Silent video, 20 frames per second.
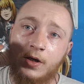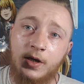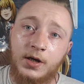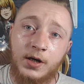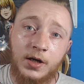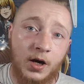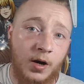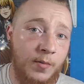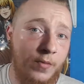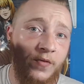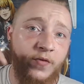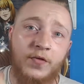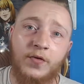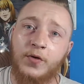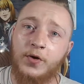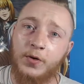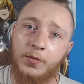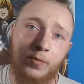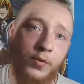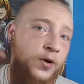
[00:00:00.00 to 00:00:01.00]
coming
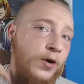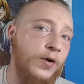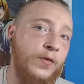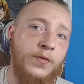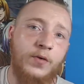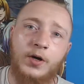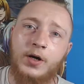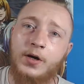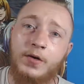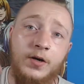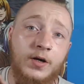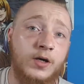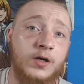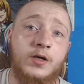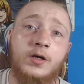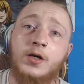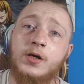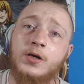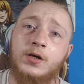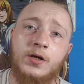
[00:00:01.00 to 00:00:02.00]
through perfectly, and they're
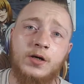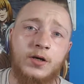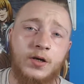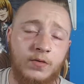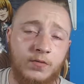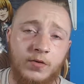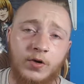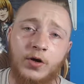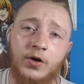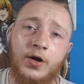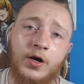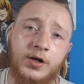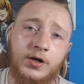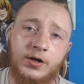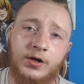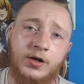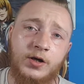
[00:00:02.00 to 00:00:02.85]
consistent. They're real nice